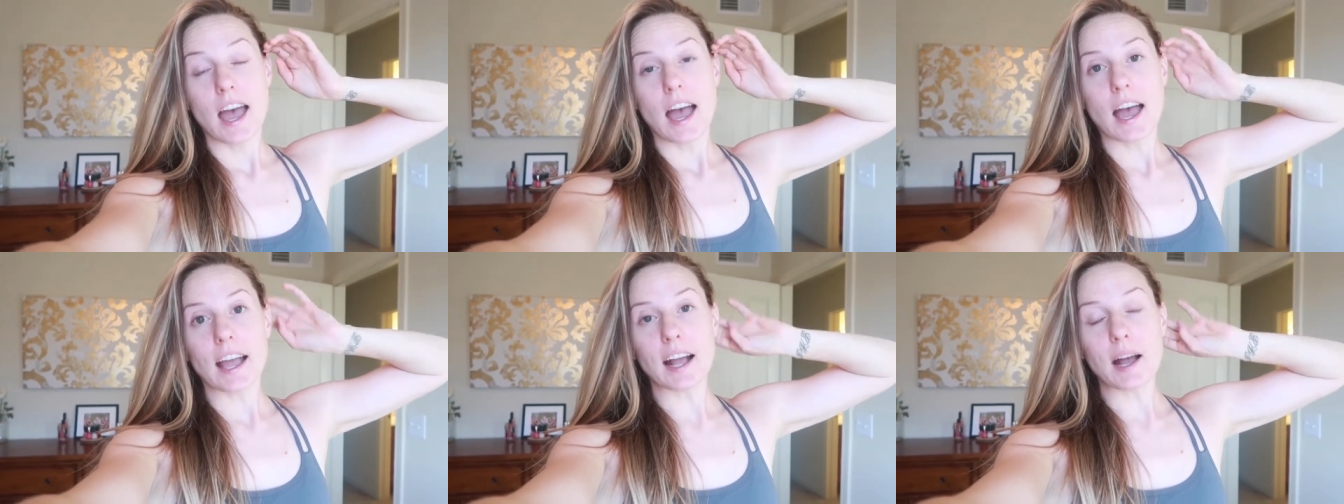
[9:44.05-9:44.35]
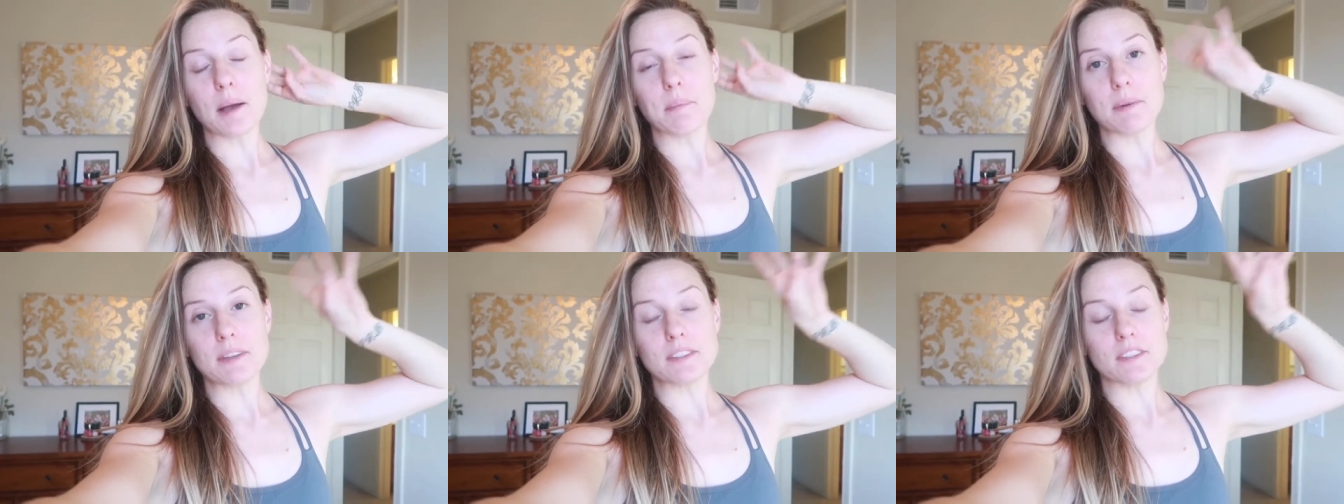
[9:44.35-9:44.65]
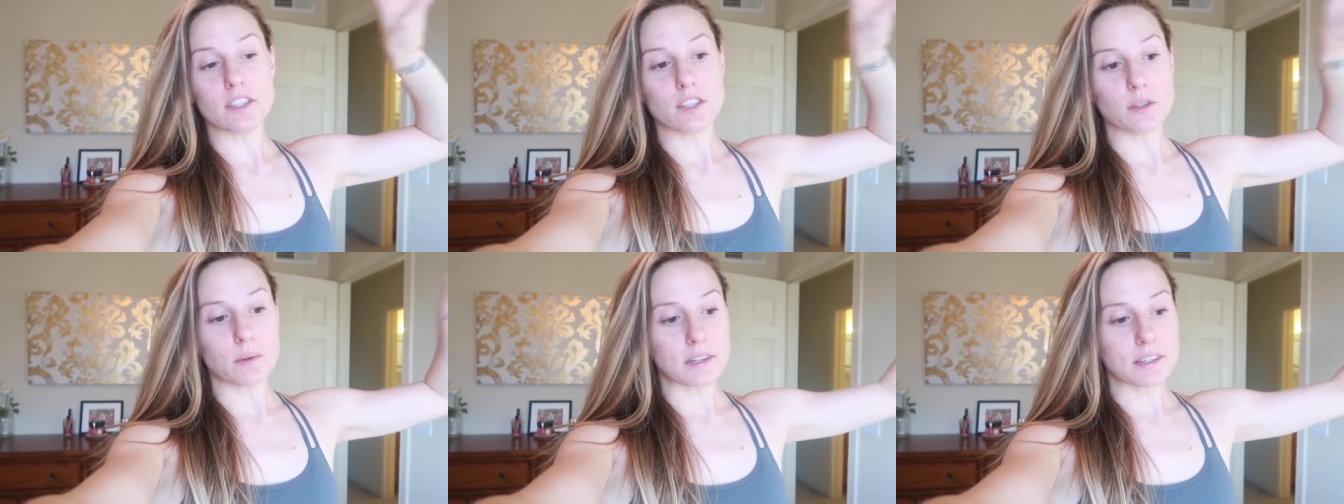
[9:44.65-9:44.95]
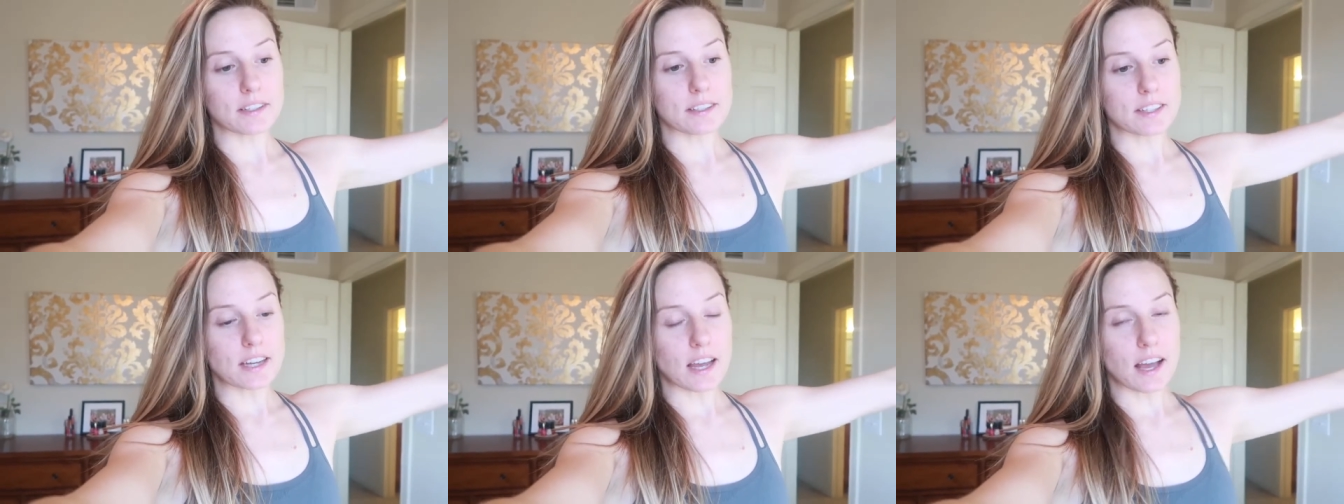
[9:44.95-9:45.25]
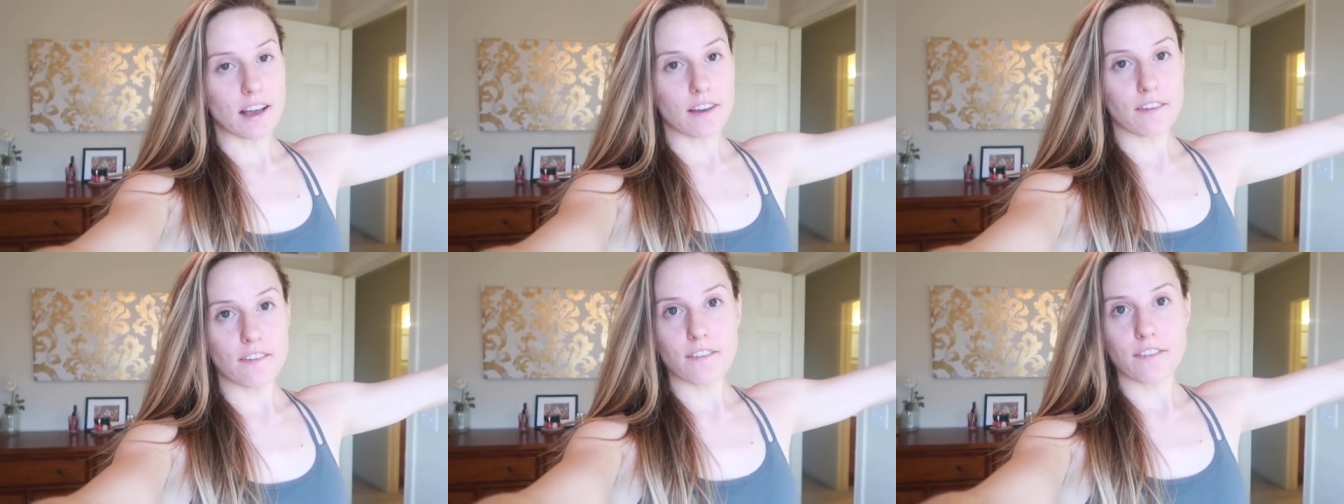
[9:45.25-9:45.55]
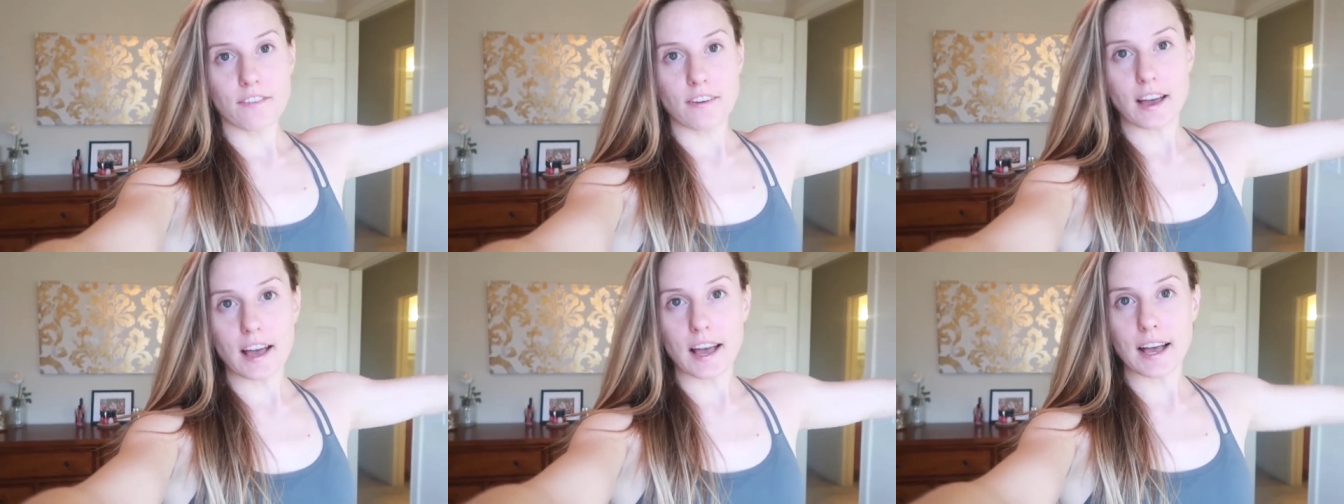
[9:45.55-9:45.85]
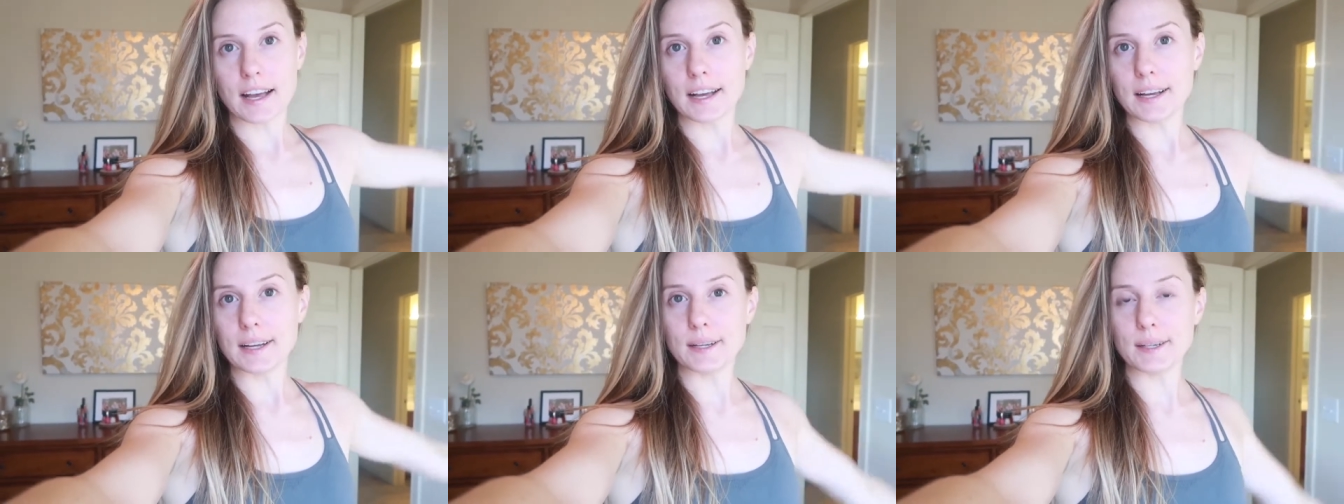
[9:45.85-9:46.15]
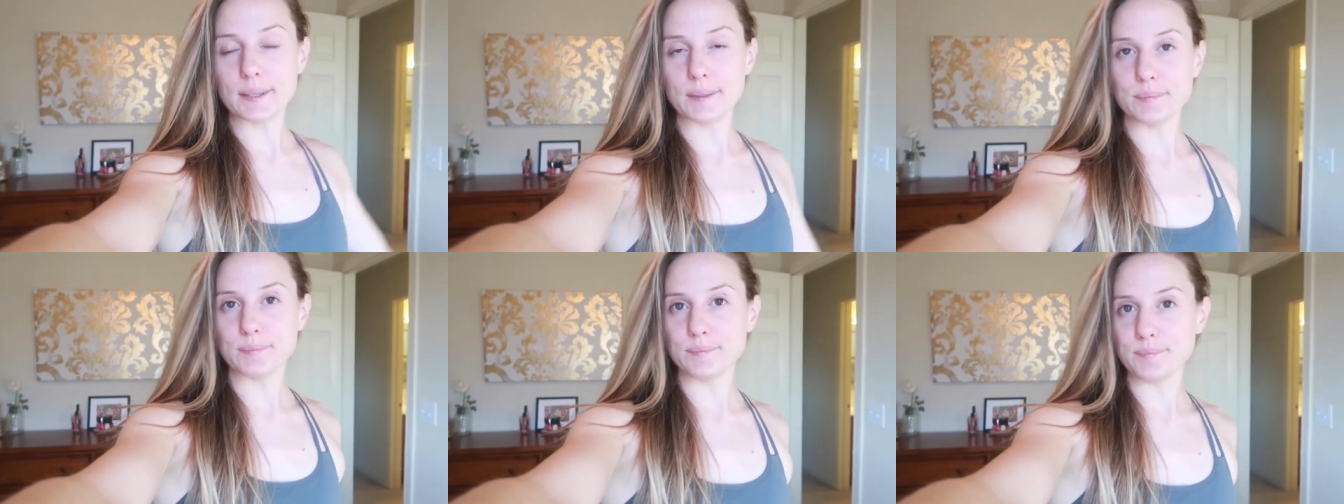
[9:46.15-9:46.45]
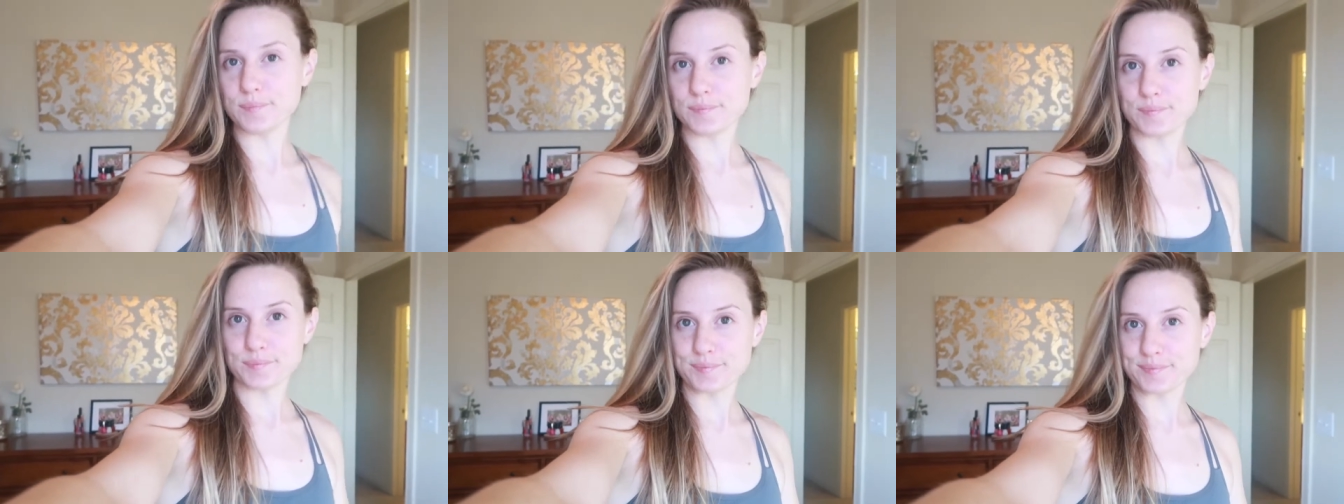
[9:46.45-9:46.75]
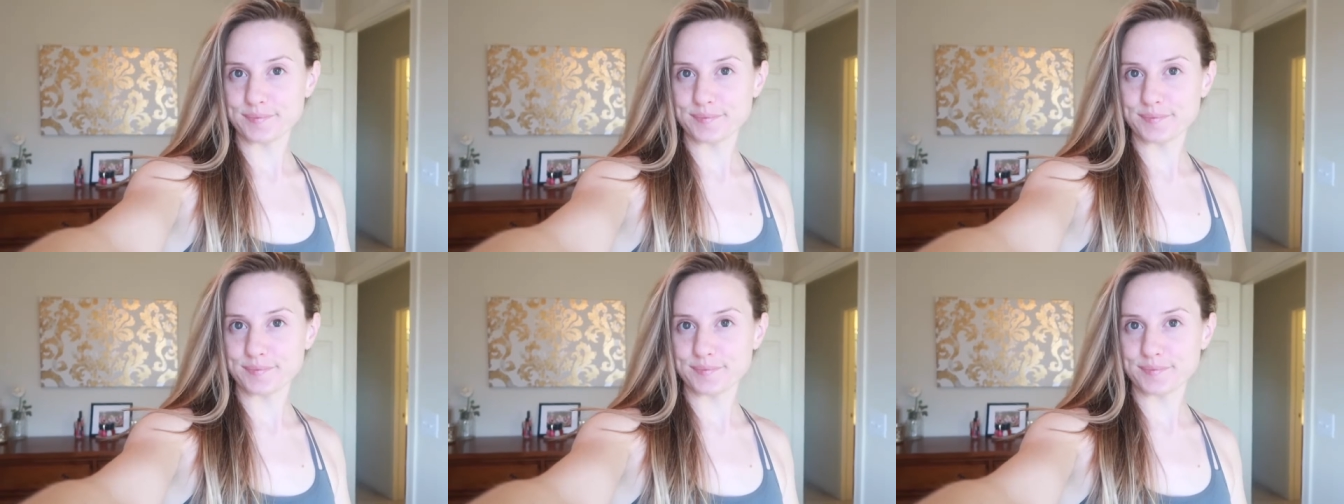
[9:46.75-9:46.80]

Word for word: I got busy doing stuff. Um,